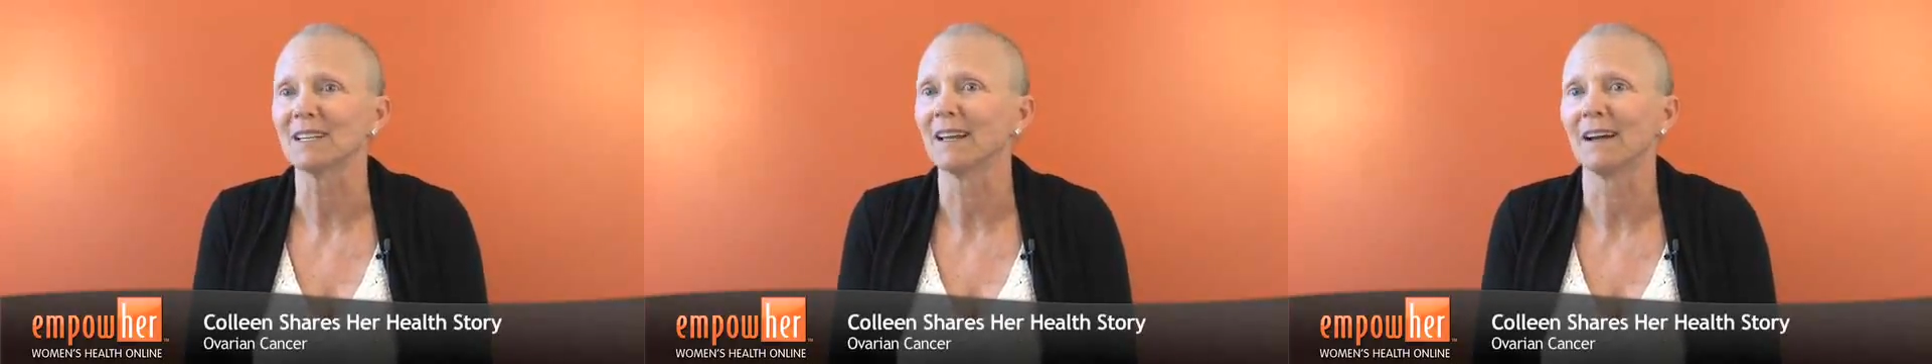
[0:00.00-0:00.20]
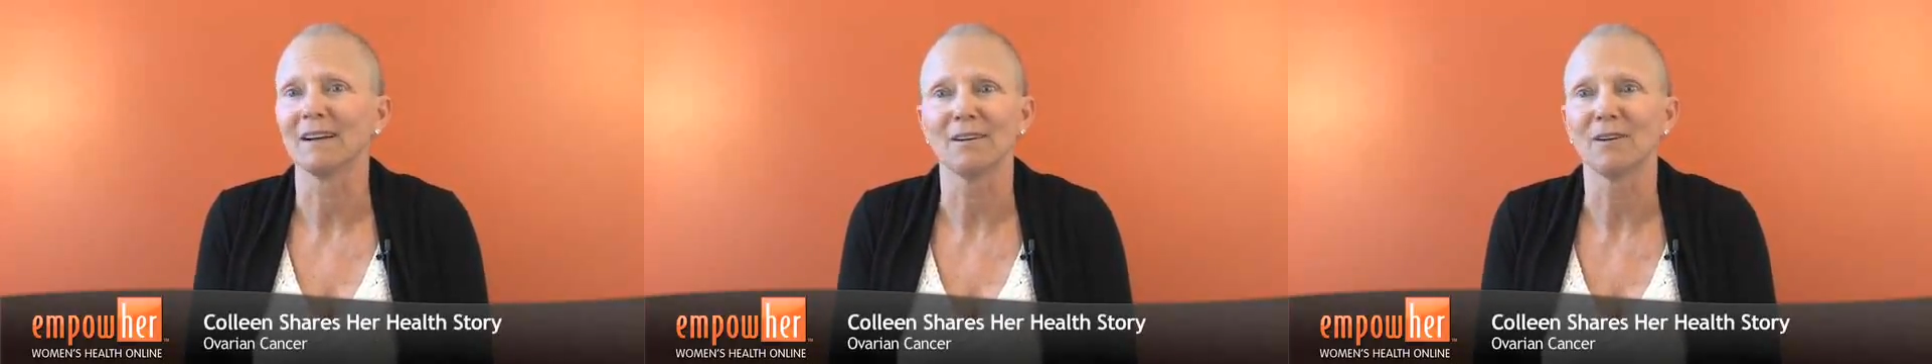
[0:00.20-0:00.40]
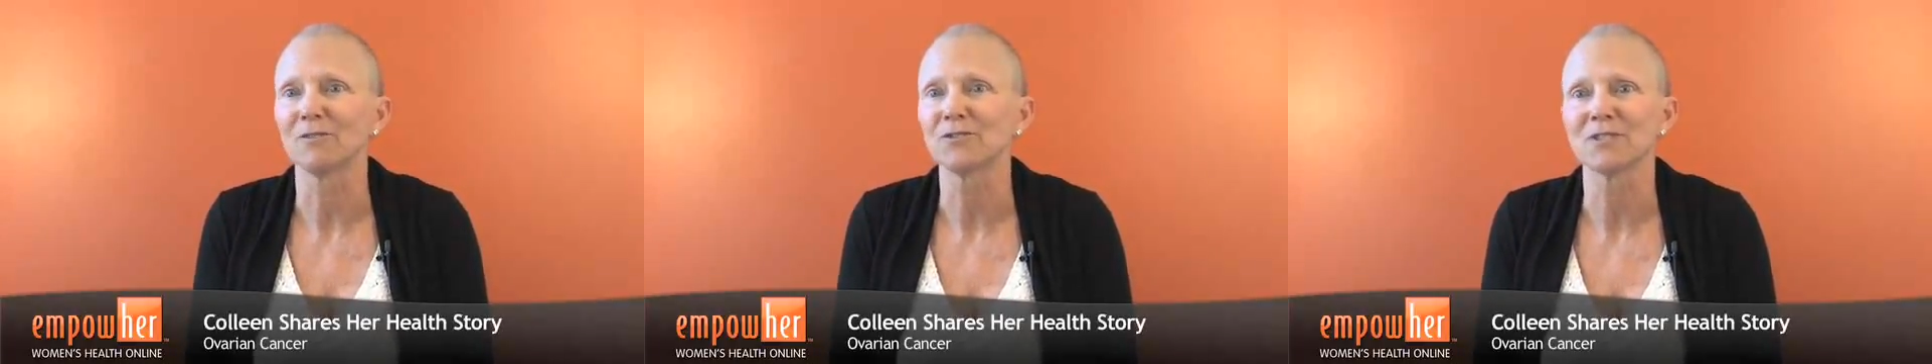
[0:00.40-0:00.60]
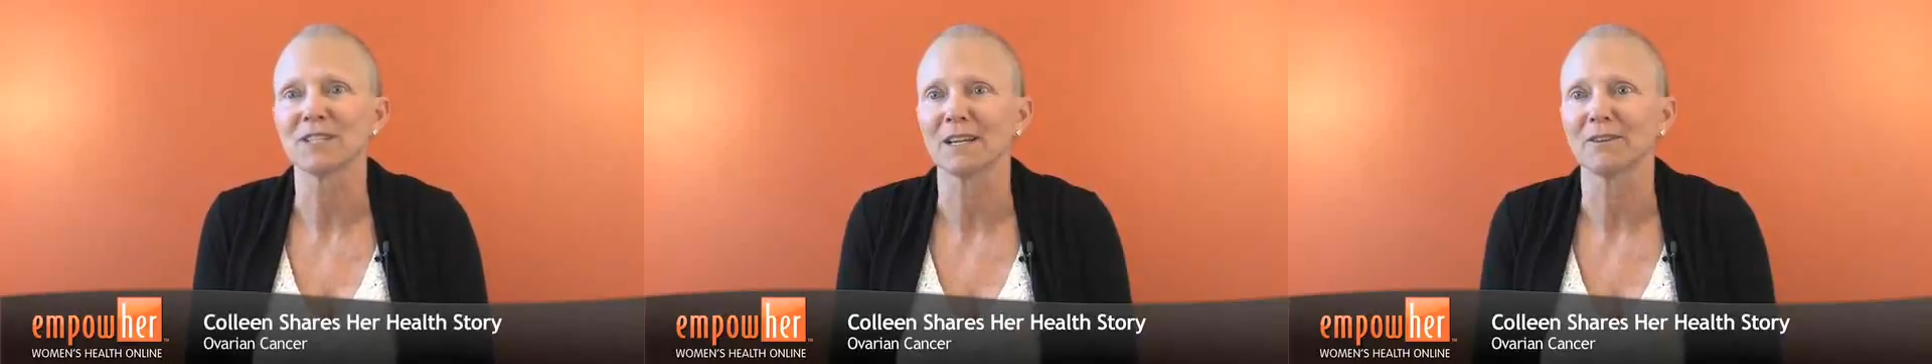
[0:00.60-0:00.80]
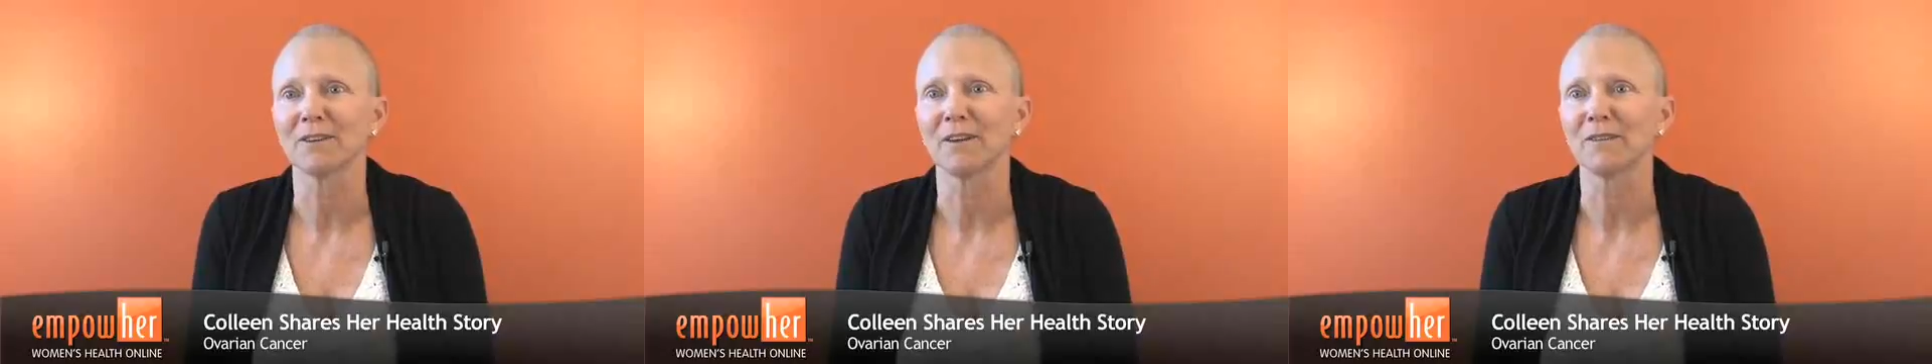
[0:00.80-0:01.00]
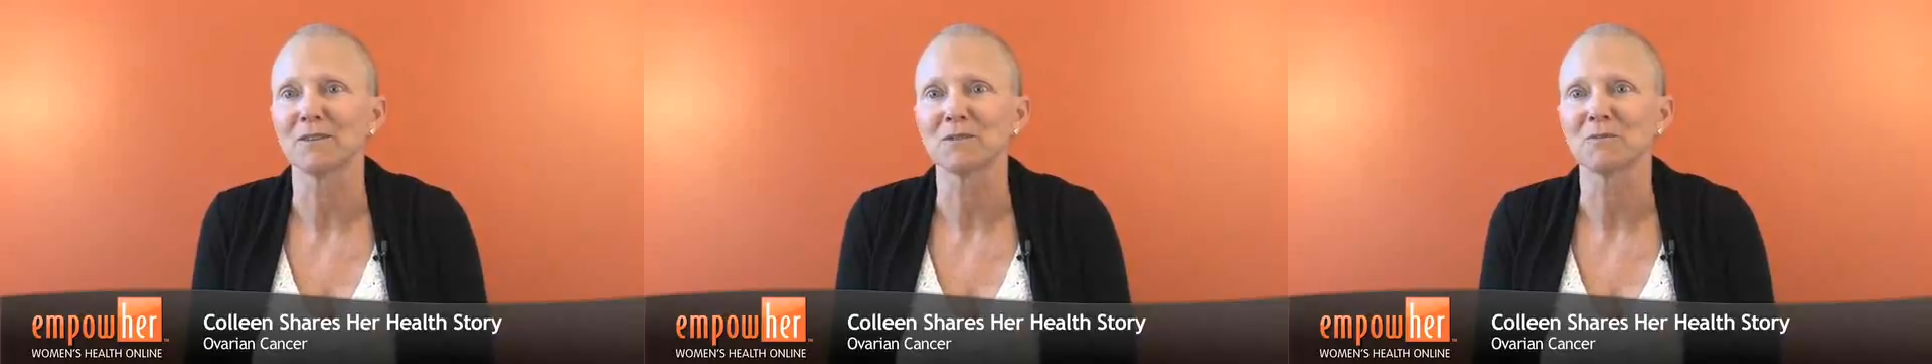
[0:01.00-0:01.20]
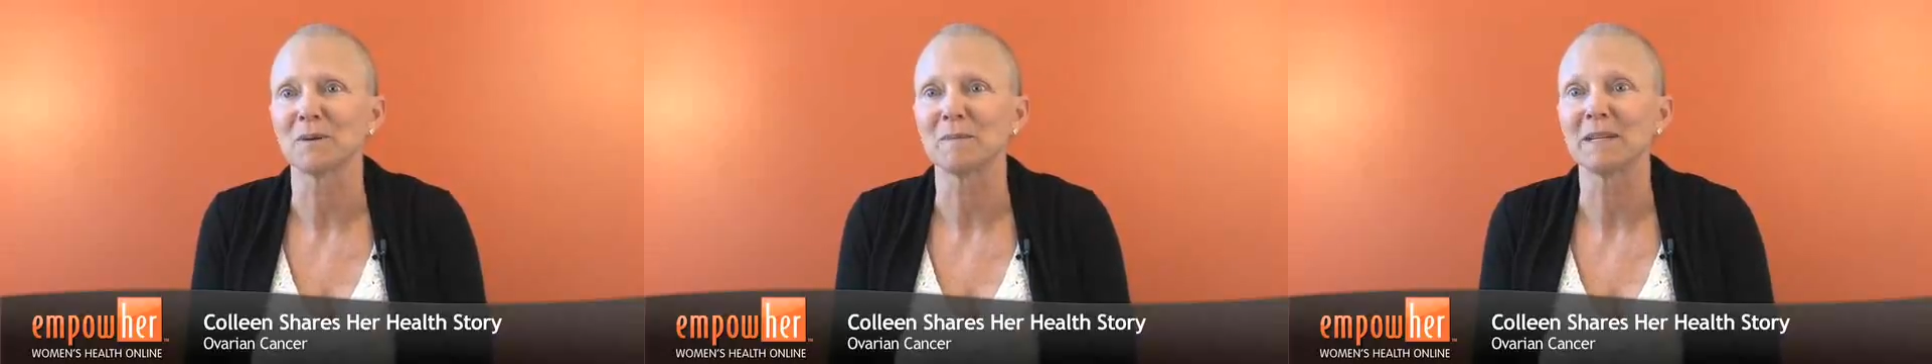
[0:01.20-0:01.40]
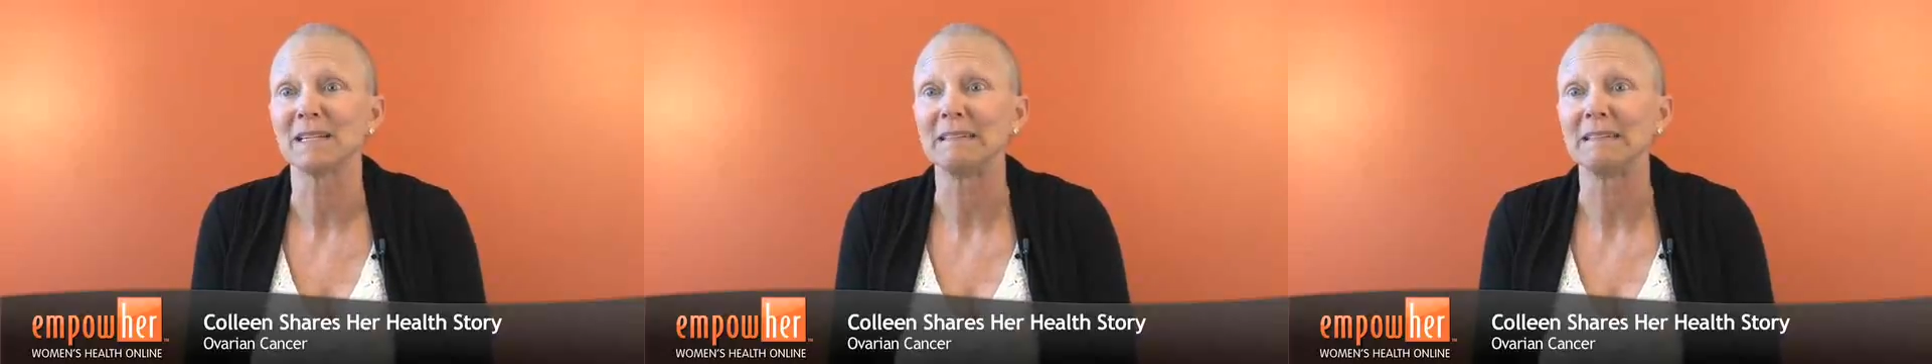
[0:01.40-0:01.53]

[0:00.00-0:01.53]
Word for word: uh, ultrasound on this woman?